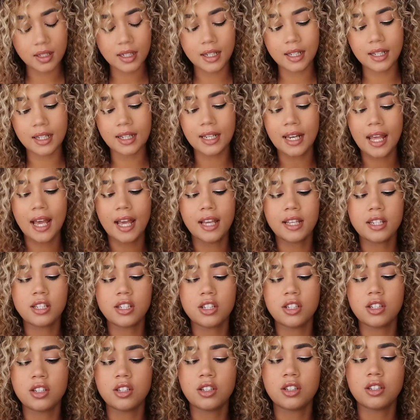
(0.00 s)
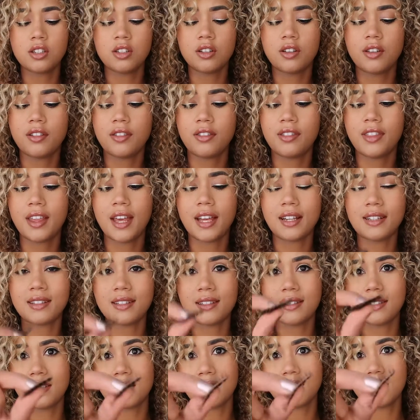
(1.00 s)
a lash that
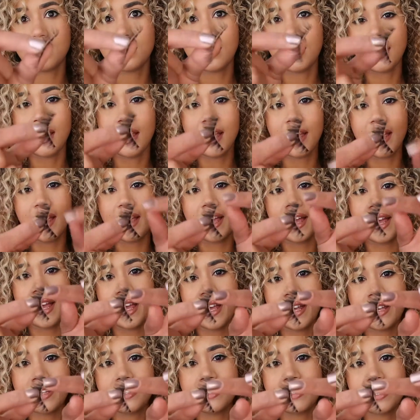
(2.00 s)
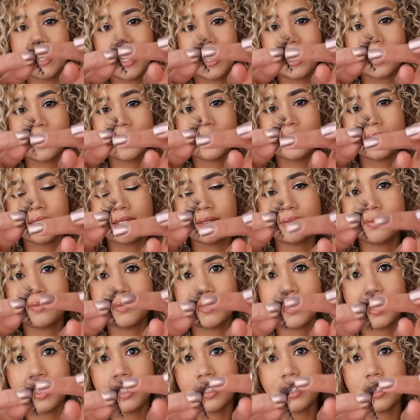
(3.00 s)
has like
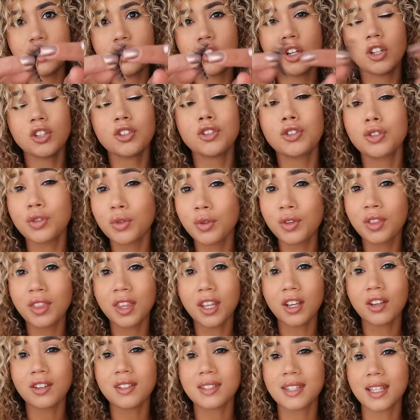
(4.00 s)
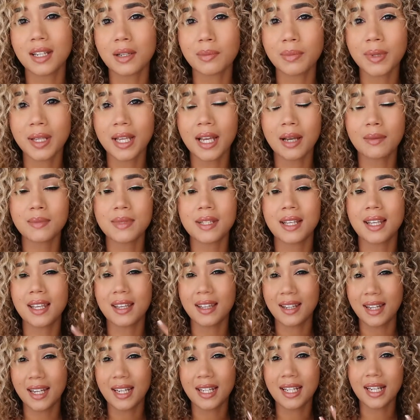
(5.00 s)
not too thick because then it becomes like
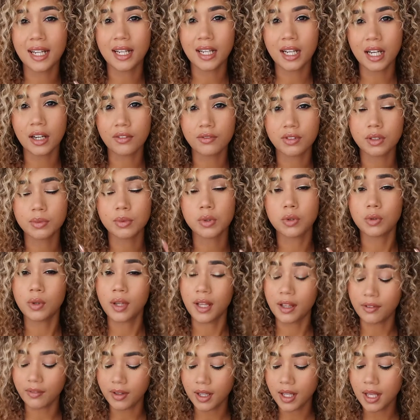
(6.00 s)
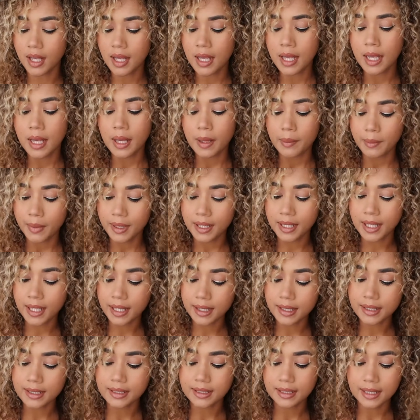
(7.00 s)
really uncomfortable or heavy, but
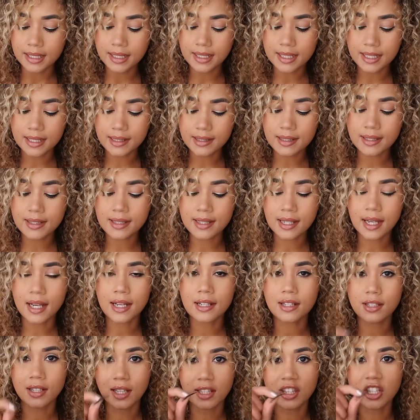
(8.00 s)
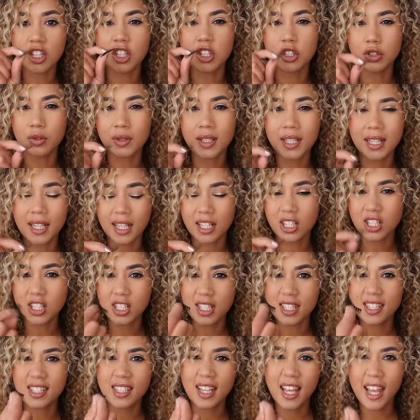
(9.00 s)
like a decent size so that the glue can
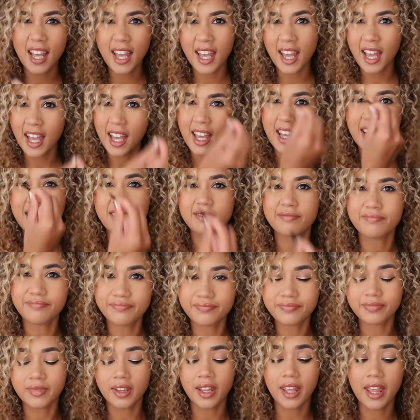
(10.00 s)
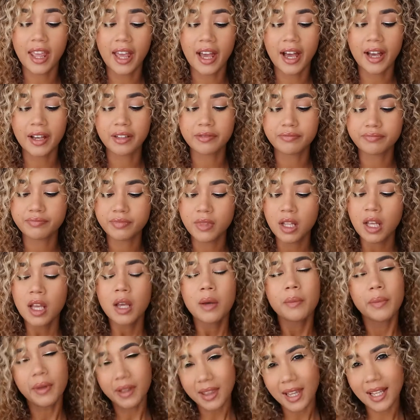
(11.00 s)
actually stay. And yeah,
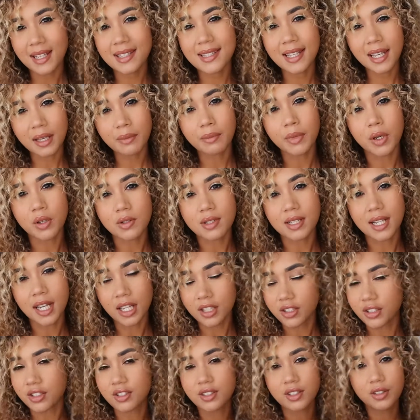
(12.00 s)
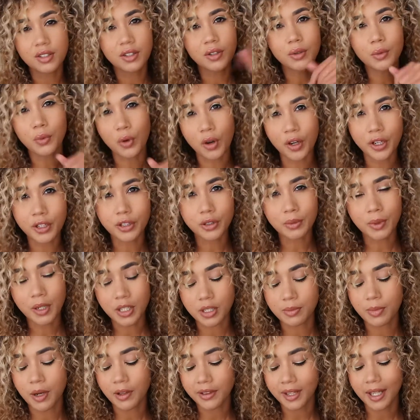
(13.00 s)
but that's like most lashes, so don't worry too
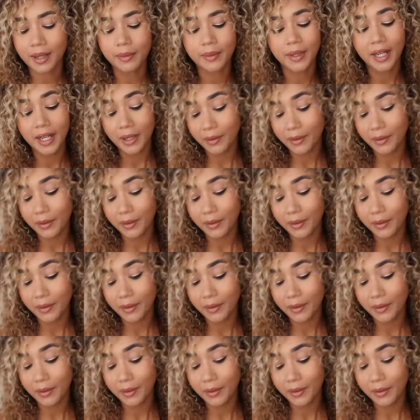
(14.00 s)
much about that. But